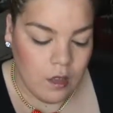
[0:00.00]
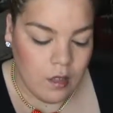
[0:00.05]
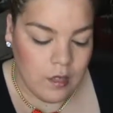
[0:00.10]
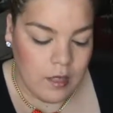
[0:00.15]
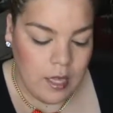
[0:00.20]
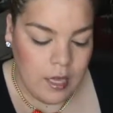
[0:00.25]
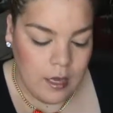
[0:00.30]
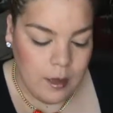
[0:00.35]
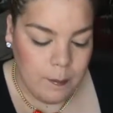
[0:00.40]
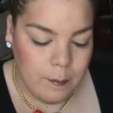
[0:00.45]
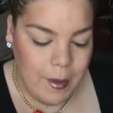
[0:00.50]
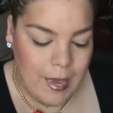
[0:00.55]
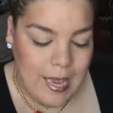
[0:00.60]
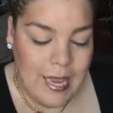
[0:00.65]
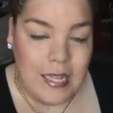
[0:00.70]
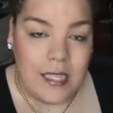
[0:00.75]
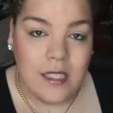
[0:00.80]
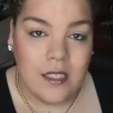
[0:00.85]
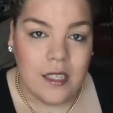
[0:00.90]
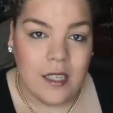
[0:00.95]
the
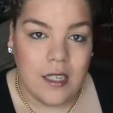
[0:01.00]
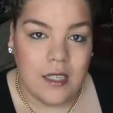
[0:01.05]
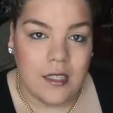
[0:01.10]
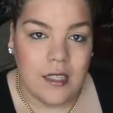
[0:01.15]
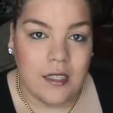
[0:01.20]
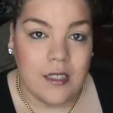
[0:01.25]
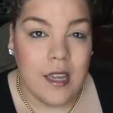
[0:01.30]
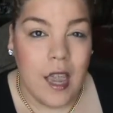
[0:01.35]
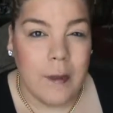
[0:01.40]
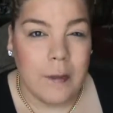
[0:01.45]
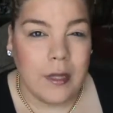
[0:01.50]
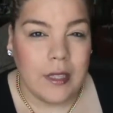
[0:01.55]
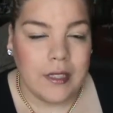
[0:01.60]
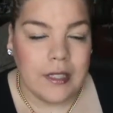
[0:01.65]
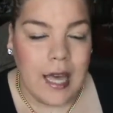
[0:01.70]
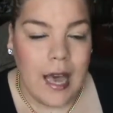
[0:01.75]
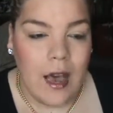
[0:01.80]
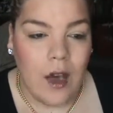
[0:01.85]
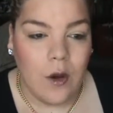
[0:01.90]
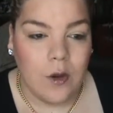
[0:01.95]
paint in the time
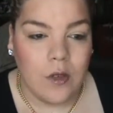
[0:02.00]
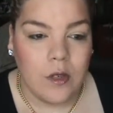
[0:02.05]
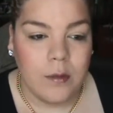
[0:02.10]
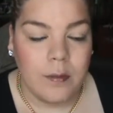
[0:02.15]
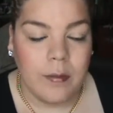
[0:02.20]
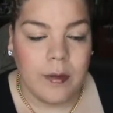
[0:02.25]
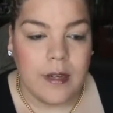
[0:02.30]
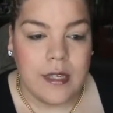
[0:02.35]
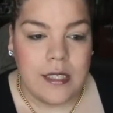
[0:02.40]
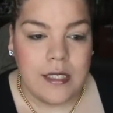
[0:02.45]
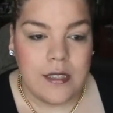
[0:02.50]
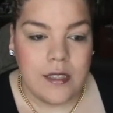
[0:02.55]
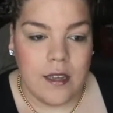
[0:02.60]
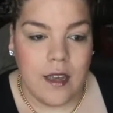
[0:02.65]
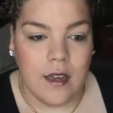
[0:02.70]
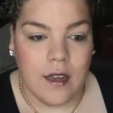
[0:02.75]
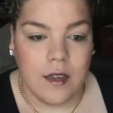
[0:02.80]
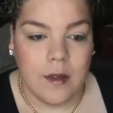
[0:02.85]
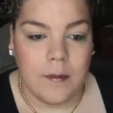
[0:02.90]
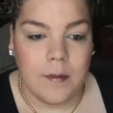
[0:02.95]
allowed, but
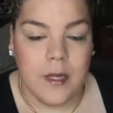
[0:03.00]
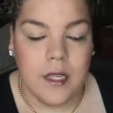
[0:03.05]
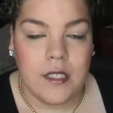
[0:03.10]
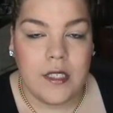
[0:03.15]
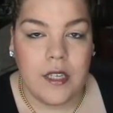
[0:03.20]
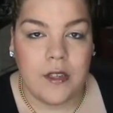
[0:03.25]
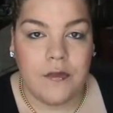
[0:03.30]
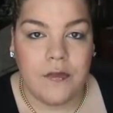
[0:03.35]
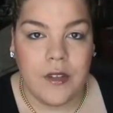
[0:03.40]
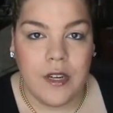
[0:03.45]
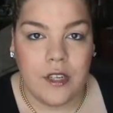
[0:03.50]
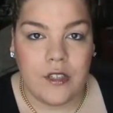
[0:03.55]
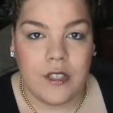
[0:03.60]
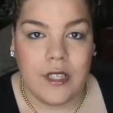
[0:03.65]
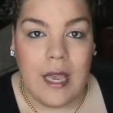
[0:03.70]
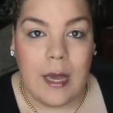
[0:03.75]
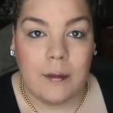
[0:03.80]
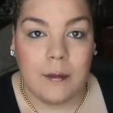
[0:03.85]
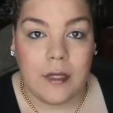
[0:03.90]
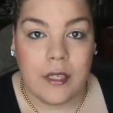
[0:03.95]
he did finish
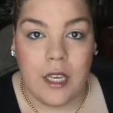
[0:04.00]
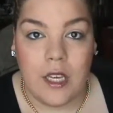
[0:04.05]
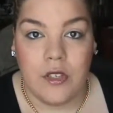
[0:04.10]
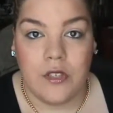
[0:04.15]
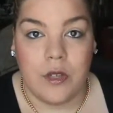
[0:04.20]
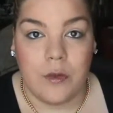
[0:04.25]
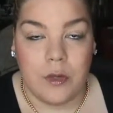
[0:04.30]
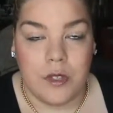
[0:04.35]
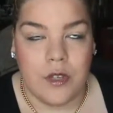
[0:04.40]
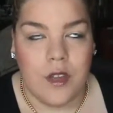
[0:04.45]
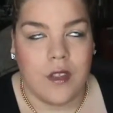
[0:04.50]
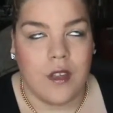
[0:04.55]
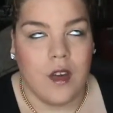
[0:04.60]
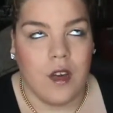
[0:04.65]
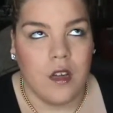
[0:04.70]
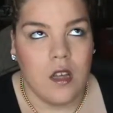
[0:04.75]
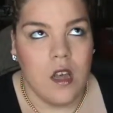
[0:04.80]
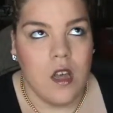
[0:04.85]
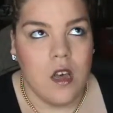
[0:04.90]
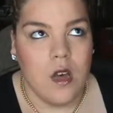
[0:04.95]
the application, which I
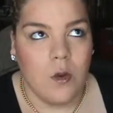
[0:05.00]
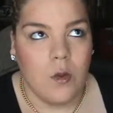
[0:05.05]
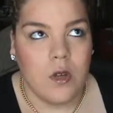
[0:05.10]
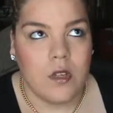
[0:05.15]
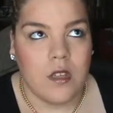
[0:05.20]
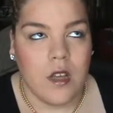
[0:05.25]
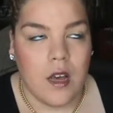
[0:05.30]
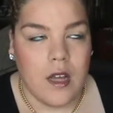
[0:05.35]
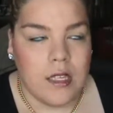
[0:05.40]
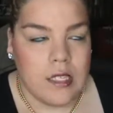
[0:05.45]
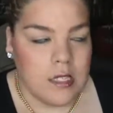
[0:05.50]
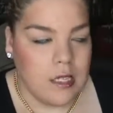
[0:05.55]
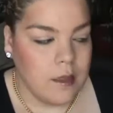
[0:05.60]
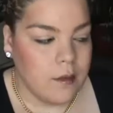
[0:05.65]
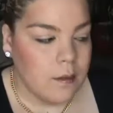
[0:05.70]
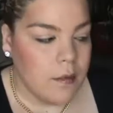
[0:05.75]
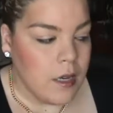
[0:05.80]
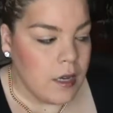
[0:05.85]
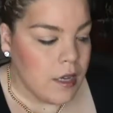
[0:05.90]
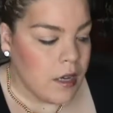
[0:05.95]
thought was awesome.